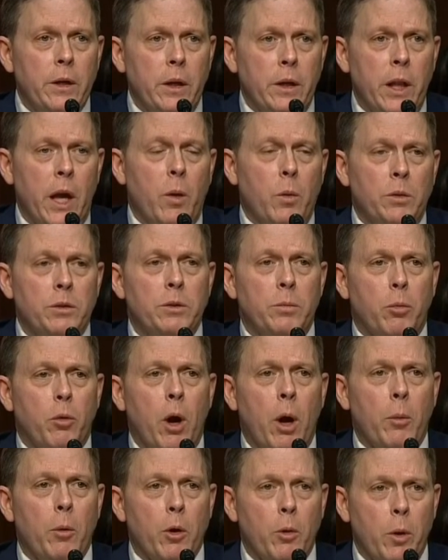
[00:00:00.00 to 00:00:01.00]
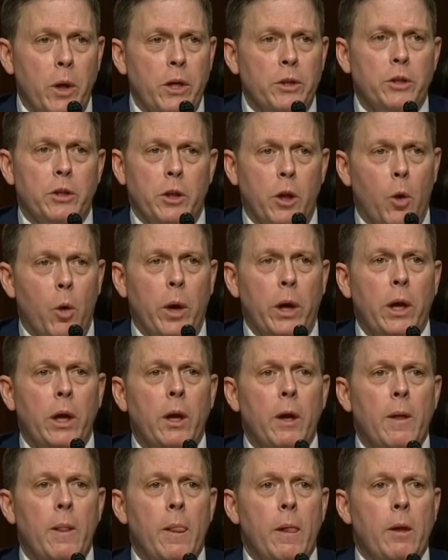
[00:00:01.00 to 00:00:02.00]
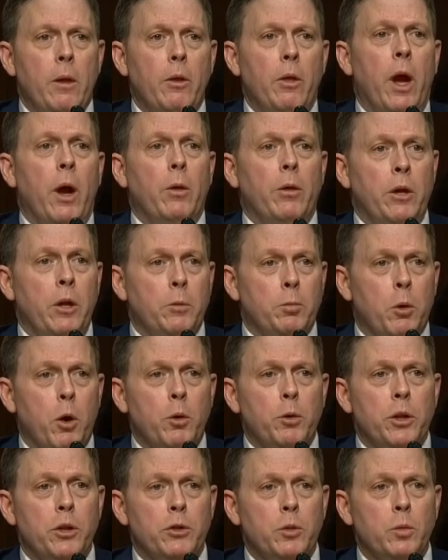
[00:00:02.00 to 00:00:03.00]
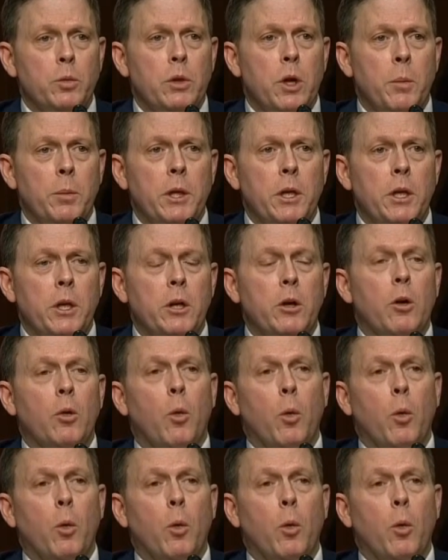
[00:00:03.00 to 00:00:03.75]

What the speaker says: And that was the primary reason, knowing that these protests were coming here.